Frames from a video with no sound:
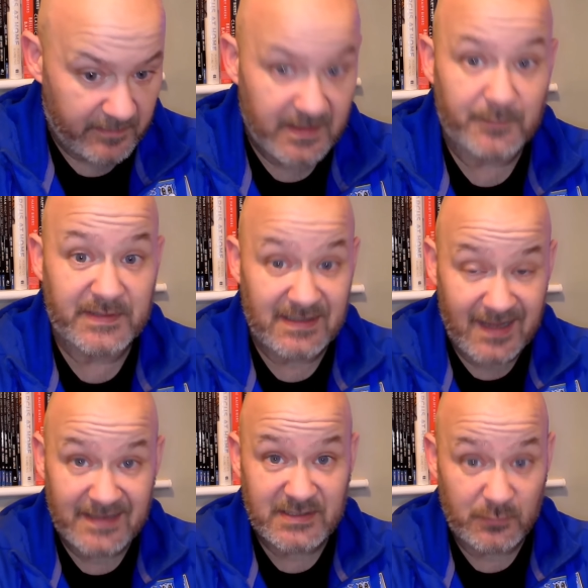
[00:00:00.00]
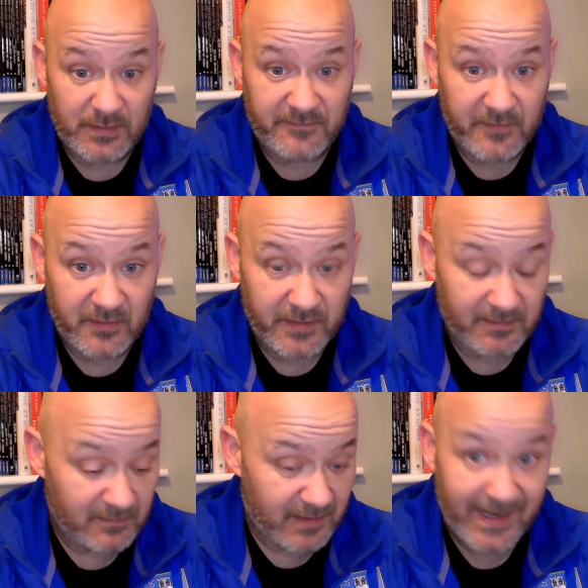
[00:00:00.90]
They'll be delighted with a
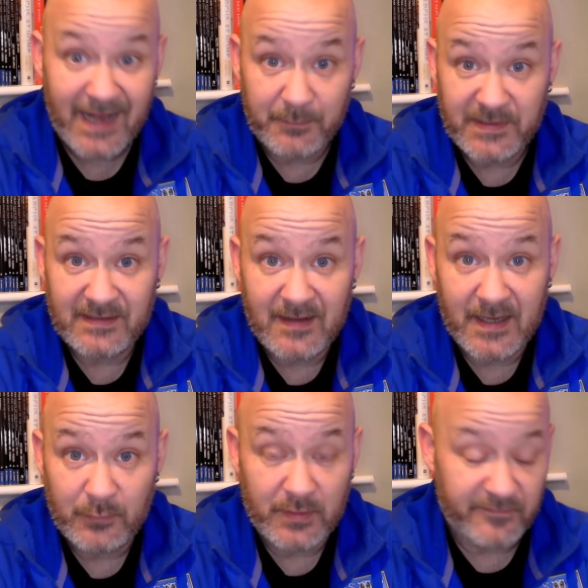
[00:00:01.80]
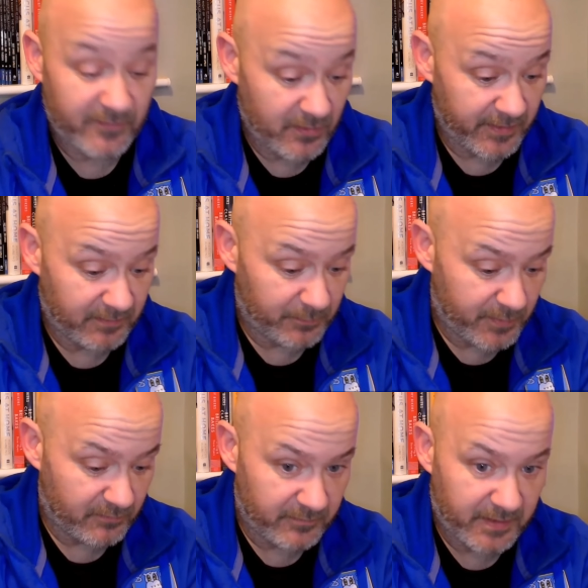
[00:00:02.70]
4-0, and I'd be delighted with a 4-0.
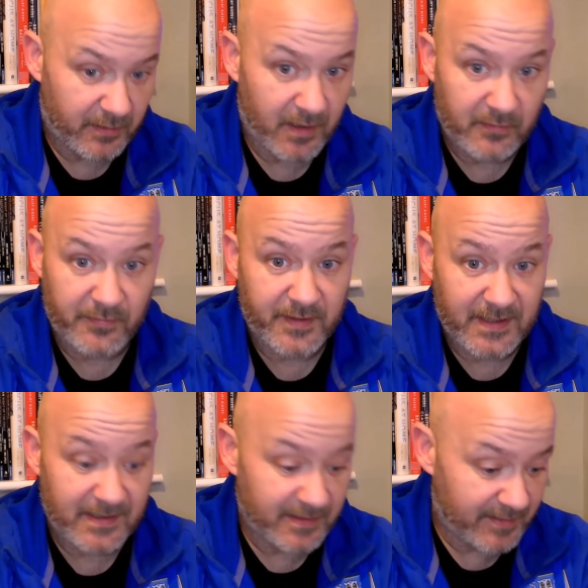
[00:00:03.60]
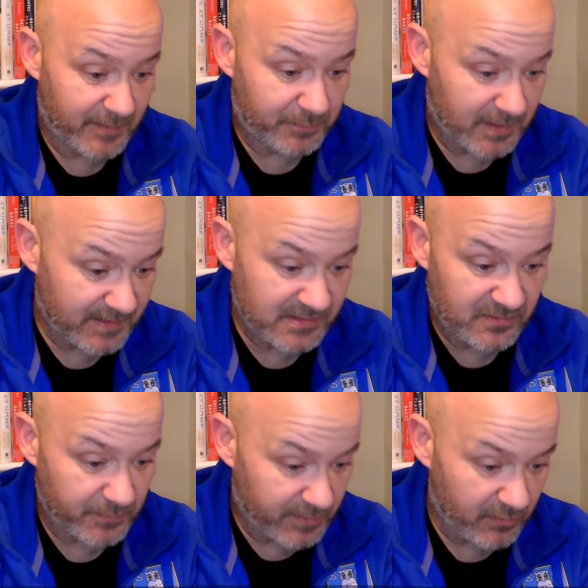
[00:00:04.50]
But, you know, I don't think any of their players are
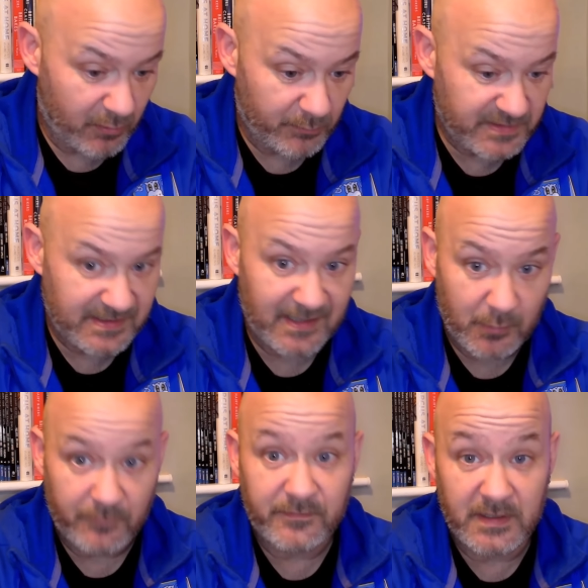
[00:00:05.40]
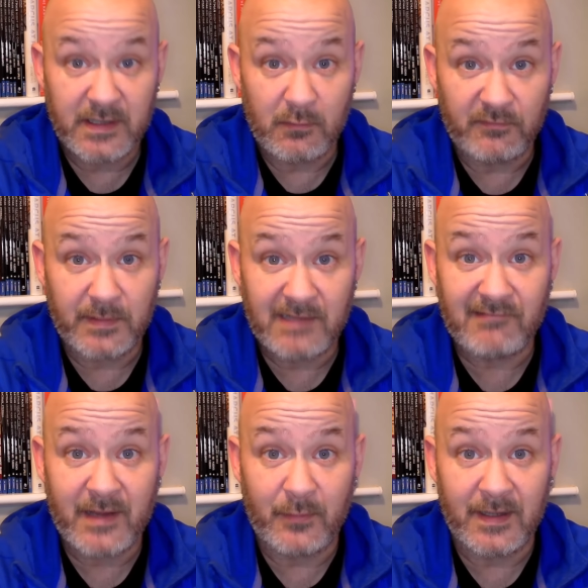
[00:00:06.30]
going to be going home tonight going, fucking hell, we've played
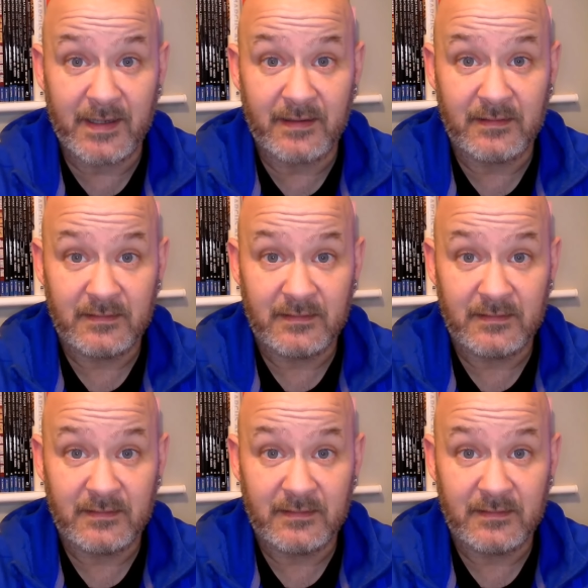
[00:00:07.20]
right well here.